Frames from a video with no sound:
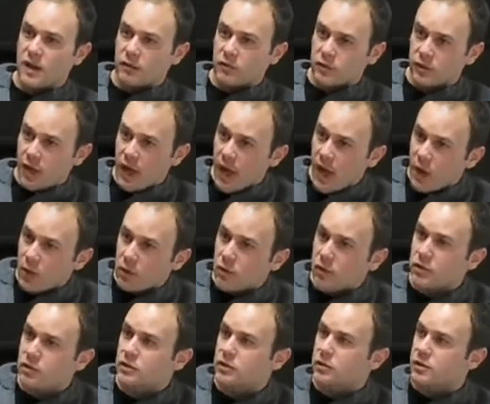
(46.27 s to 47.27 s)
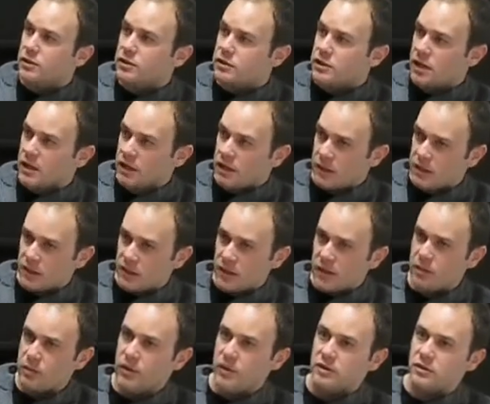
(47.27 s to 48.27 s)
Every hour you'd be checking in on
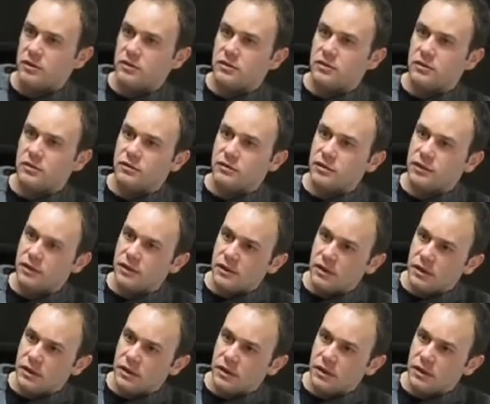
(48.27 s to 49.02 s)
the patient, or every